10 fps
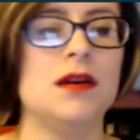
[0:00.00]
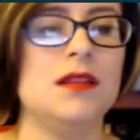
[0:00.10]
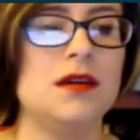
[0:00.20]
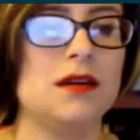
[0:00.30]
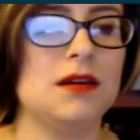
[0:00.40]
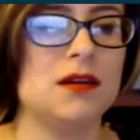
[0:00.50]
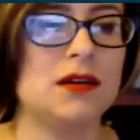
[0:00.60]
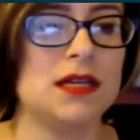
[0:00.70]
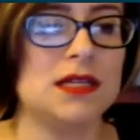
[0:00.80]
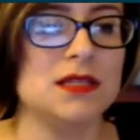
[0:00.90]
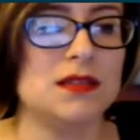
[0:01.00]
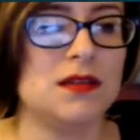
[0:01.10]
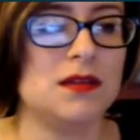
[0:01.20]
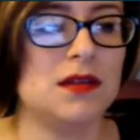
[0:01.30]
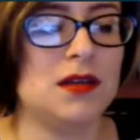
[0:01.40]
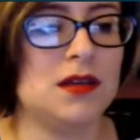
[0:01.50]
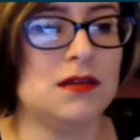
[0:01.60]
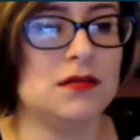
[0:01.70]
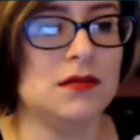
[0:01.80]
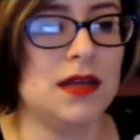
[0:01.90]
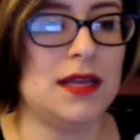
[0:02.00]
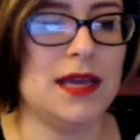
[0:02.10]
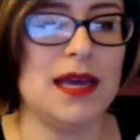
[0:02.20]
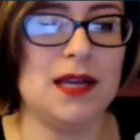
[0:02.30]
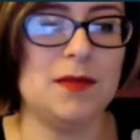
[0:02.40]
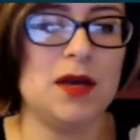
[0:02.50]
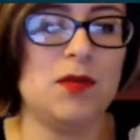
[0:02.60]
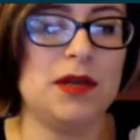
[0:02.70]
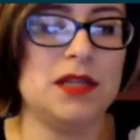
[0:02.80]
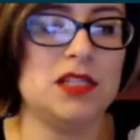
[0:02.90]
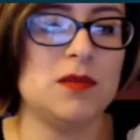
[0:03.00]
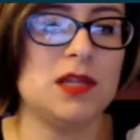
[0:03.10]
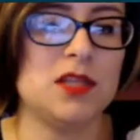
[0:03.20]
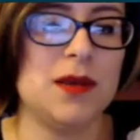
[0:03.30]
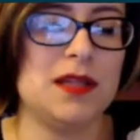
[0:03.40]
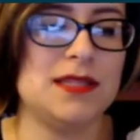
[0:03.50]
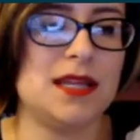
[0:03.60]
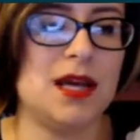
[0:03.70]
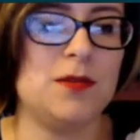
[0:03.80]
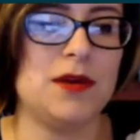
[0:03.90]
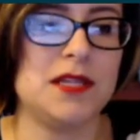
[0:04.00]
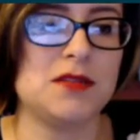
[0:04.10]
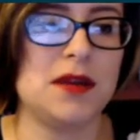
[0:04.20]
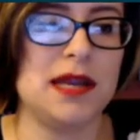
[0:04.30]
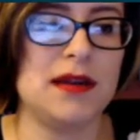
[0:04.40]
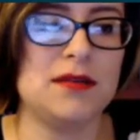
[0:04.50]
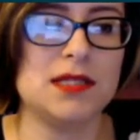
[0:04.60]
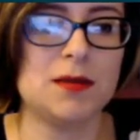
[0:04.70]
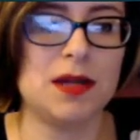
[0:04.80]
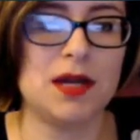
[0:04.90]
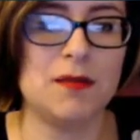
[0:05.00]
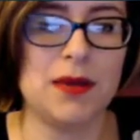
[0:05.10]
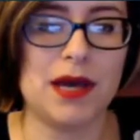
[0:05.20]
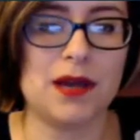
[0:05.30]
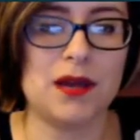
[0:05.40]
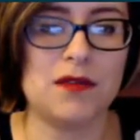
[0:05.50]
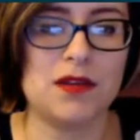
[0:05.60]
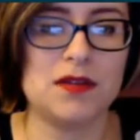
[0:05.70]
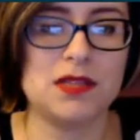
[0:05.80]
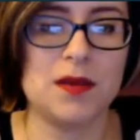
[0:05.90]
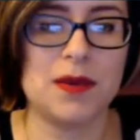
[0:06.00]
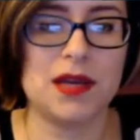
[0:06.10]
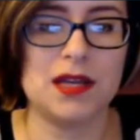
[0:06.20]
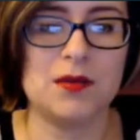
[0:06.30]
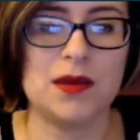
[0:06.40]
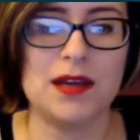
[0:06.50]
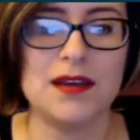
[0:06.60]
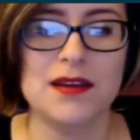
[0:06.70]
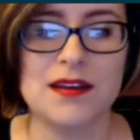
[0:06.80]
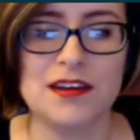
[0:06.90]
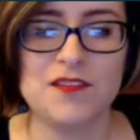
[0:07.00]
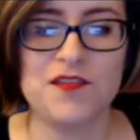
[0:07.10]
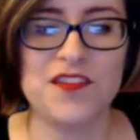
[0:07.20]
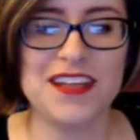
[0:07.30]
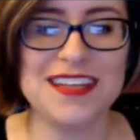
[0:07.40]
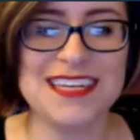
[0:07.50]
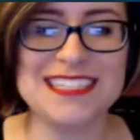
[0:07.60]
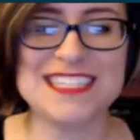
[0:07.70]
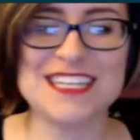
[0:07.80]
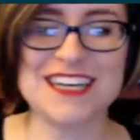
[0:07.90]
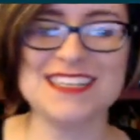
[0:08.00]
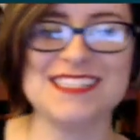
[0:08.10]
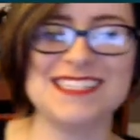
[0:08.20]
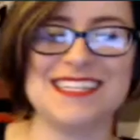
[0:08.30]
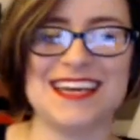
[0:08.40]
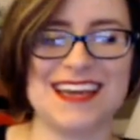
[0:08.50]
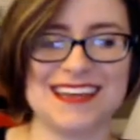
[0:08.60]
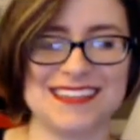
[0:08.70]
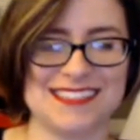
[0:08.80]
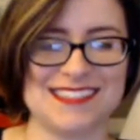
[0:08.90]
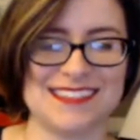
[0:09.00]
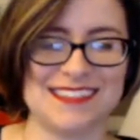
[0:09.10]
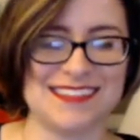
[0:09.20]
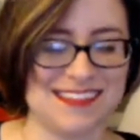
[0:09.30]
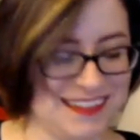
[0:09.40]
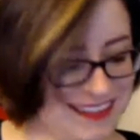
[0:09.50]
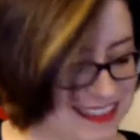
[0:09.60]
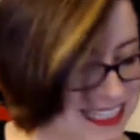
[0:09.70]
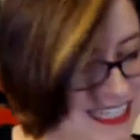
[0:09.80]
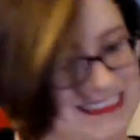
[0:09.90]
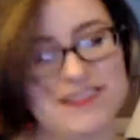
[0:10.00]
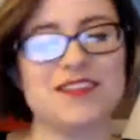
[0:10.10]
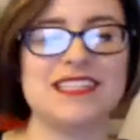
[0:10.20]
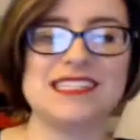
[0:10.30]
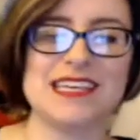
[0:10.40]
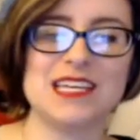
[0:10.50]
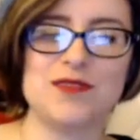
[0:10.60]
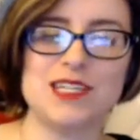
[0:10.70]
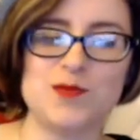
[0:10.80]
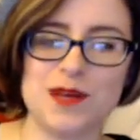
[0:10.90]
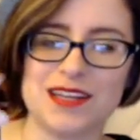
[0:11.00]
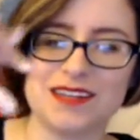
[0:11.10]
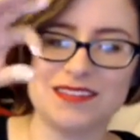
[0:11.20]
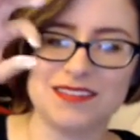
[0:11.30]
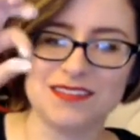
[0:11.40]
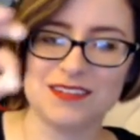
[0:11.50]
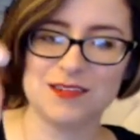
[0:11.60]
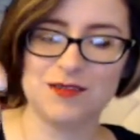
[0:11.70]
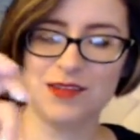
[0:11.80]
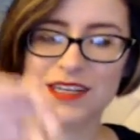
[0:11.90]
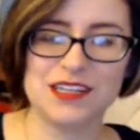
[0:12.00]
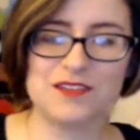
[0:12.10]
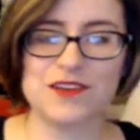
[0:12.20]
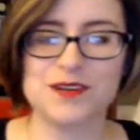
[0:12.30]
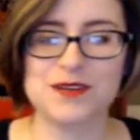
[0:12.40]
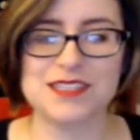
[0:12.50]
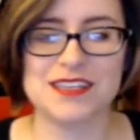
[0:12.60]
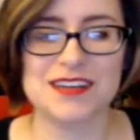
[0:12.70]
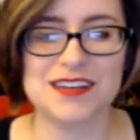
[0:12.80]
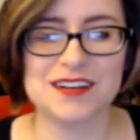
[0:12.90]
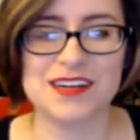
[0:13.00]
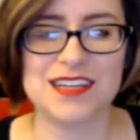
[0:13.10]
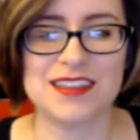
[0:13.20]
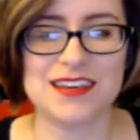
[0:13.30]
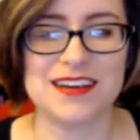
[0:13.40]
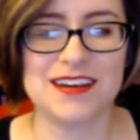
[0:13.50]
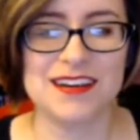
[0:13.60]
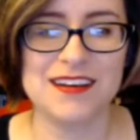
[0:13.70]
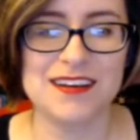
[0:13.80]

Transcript: There you go, guys. There you go. And again, I'm not worrying too much about these high points right now because I'm going to come back and cover those up anyway. Philly cheesesteaks. Going for the sandwich, but really focusing on it right there.